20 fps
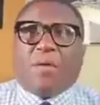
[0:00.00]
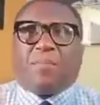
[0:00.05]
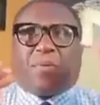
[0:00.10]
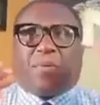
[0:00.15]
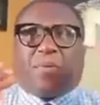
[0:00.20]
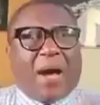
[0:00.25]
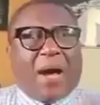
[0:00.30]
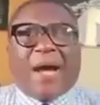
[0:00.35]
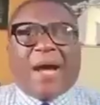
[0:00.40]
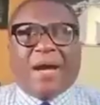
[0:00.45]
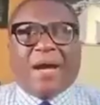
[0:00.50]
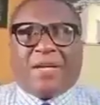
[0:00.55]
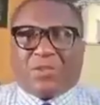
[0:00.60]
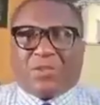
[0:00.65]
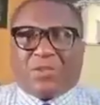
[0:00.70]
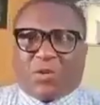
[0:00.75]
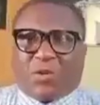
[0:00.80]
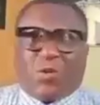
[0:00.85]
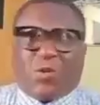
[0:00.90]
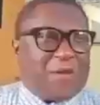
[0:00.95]
Prior
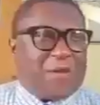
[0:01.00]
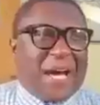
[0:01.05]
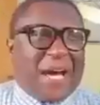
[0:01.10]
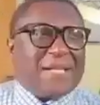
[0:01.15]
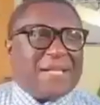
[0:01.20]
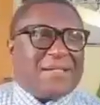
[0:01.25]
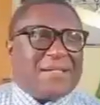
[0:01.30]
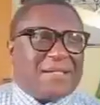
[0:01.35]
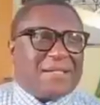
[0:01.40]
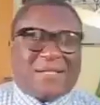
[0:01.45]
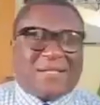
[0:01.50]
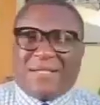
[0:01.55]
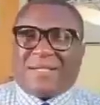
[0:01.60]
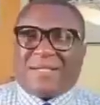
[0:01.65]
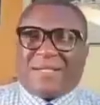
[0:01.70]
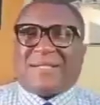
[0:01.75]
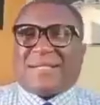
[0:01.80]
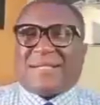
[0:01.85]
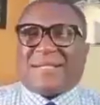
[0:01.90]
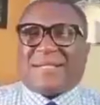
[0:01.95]
to that
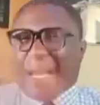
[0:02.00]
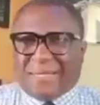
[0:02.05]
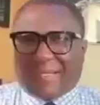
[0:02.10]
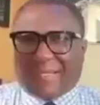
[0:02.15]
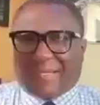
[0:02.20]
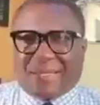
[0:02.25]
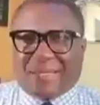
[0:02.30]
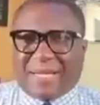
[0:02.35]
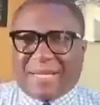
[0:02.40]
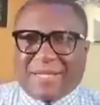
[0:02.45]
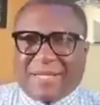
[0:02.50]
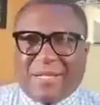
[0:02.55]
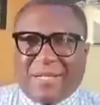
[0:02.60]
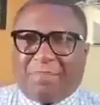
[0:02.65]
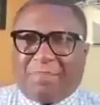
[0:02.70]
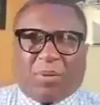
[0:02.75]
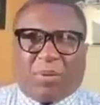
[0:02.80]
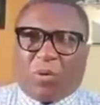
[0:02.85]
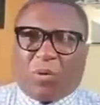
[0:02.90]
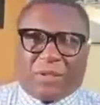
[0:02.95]
stunt that he
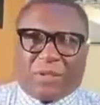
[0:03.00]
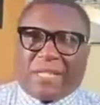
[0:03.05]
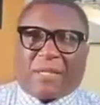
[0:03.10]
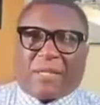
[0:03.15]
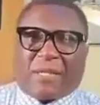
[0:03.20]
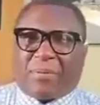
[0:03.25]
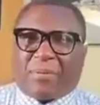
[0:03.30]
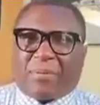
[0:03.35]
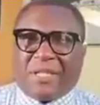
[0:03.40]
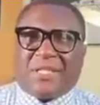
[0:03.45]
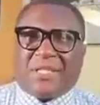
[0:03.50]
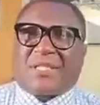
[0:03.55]
pulled at the police